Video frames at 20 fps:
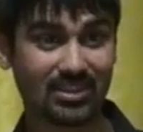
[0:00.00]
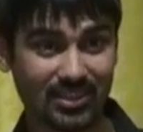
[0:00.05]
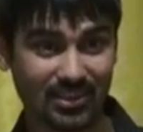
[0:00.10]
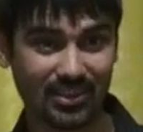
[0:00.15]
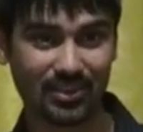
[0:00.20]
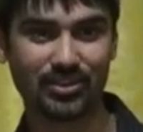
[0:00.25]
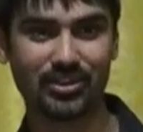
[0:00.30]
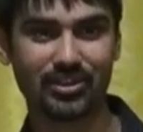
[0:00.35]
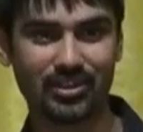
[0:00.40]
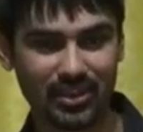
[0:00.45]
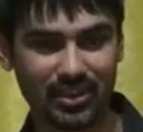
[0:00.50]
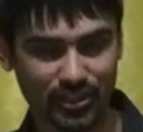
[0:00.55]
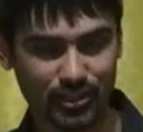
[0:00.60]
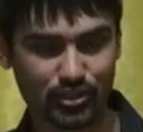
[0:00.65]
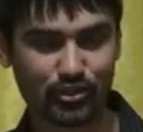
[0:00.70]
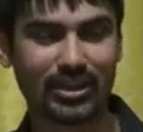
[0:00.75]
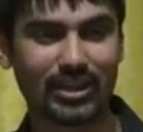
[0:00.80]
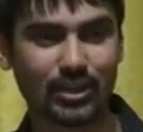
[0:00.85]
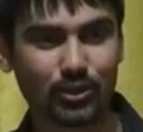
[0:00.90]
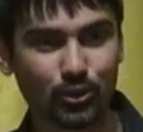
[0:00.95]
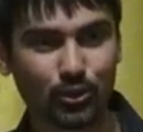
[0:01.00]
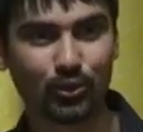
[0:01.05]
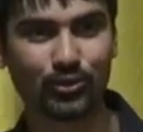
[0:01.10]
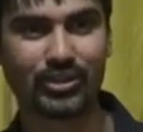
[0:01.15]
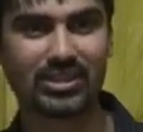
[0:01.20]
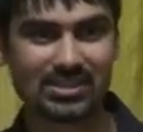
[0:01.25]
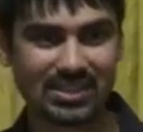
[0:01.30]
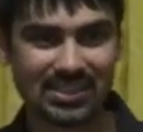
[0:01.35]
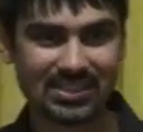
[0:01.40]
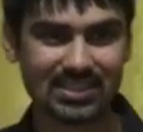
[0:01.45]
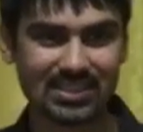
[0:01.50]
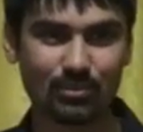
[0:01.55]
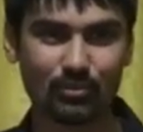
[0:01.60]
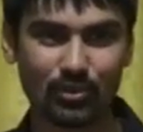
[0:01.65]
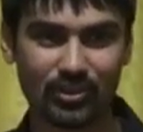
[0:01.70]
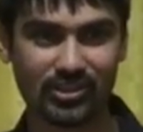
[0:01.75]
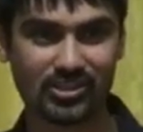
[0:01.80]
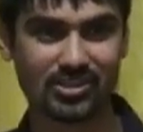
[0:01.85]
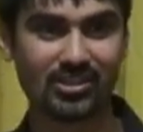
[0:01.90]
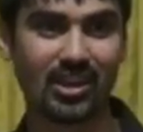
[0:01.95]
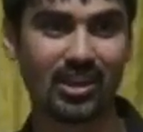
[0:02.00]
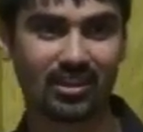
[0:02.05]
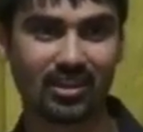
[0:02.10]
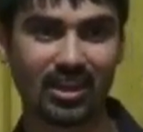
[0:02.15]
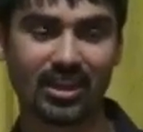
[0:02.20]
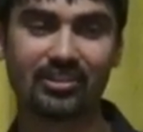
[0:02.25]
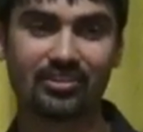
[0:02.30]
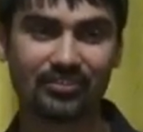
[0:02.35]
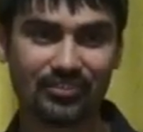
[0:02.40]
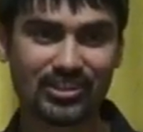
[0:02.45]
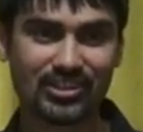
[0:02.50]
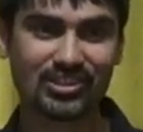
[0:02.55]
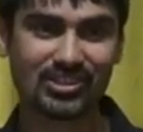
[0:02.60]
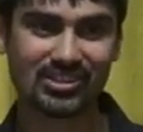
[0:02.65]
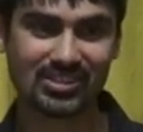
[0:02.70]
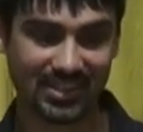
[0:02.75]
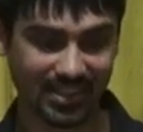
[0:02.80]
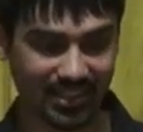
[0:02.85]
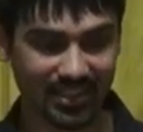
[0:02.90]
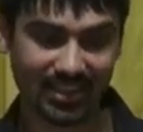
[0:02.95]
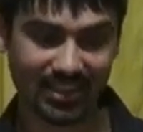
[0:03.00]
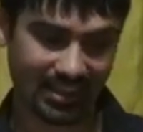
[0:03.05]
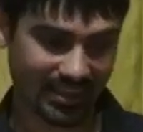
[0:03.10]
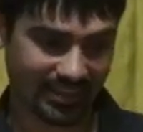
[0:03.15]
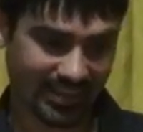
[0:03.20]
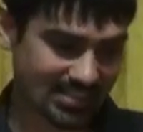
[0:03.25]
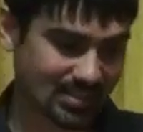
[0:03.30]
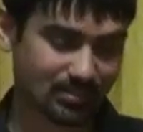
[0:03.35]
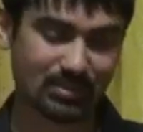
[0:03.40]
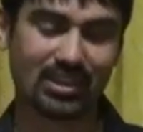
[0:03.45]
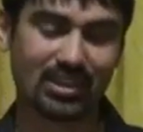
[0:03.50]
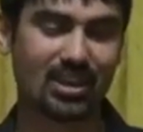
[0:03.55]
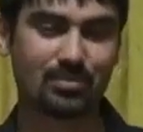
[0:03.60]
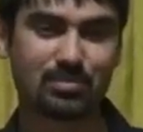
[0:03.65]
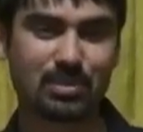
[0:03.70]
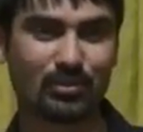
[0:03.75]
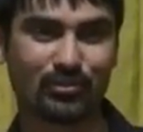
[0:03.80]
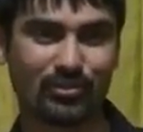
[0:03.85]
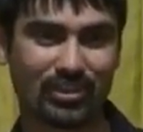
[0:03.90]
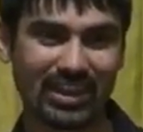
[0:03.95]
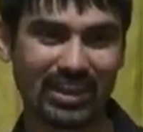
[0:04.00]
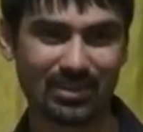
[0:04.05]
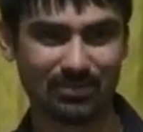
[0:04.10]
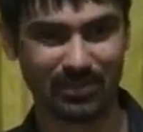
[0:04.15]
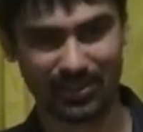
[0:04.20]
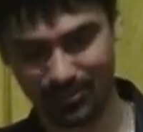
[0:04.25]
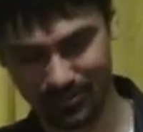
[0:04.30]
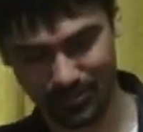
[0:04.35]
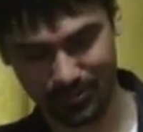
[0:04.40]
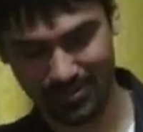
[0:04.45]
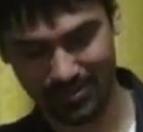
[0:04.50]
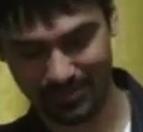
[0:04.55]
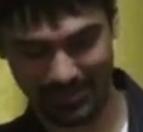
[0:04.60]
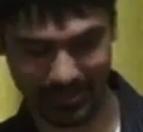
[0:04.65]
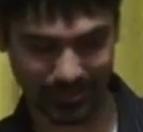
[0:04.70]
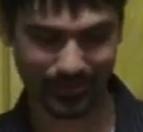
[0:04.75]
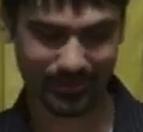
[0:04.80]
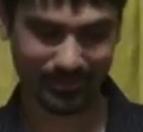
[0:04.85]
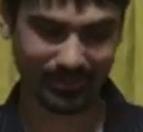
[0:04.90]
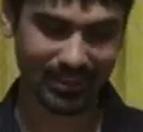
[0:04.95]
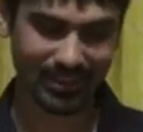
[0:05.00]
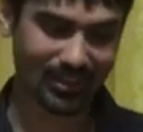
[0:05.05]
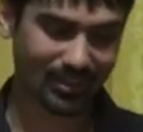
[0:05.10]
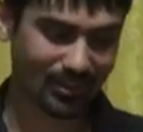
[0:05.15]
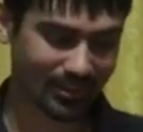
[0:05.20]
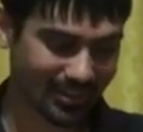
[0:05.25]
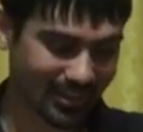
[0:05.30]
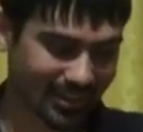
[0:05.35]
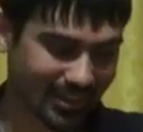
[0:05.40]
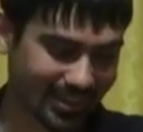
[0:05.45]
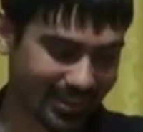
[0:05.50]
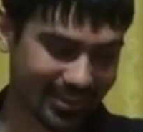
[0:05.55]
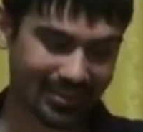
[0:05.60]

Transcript: you know, you're, you're trying to cool the system where there's not a lot of efficiency, and that's something a lot of people forget about. I mean, uh,